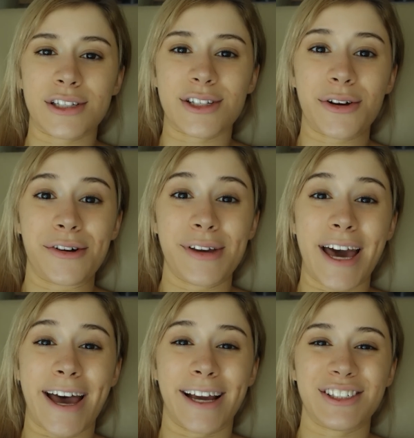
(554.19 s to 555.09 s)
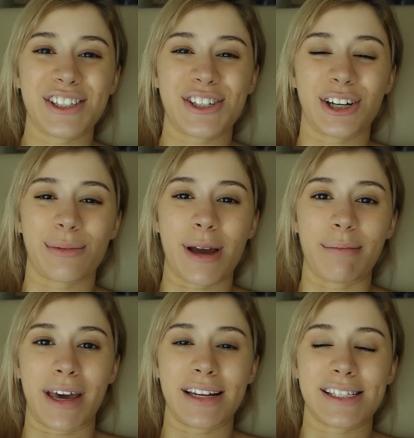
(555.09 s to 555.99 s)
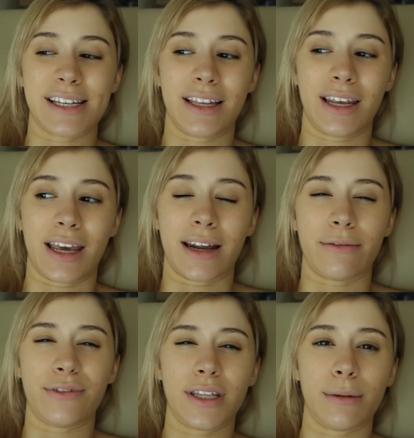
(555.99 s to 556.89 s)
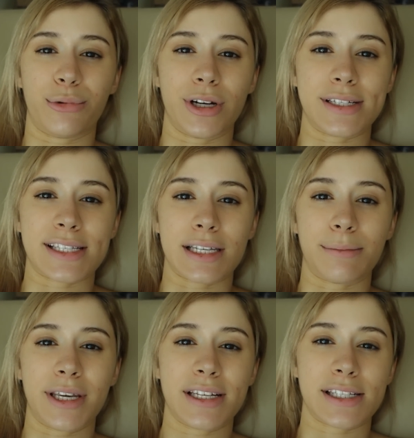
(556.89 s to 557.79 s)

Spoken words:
So yeah, I just took my medicine and I'm feeling pretty sleepy,